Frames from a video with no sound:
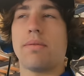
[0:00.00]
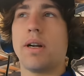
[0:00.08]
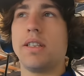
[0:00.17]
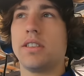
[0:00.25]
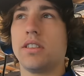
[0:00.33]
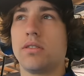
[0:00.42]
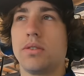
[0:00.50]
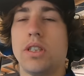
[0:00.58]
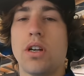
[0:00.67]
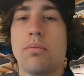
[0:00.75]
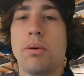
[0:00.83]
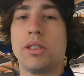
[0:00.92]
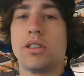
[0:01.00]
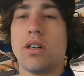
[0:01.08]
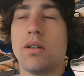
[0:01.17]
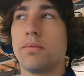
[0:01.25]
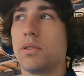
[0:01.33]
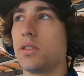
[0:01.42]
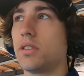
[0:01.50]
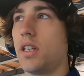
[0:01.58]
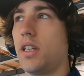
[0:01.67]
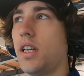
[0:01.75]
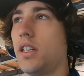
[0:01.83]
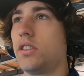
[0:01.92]
races with no pit stops,
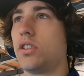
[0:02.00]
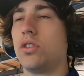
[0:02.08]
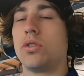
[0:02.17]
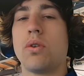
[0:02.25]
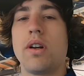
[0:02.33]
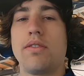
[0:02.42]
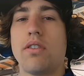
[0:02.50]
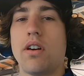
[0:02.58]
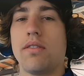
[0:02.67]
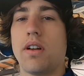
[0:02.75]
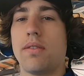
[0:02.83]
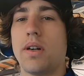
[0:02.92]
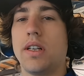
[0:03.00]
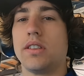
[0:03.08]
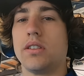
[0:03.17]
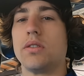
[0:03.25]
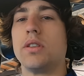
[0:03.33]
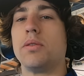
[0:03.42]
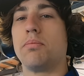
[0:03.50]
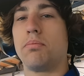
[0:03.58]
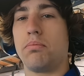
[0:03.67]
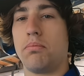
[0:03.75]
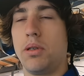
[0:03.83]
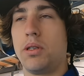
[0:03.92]
two 25 lap races,
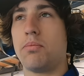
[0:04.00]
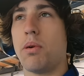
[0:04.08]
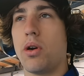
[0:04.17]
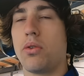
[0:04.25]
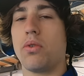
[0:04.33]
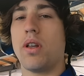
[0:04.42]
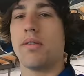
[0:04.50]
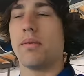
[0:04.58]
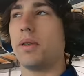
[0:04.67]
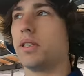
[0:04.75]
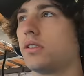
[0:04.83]
which both will have a pit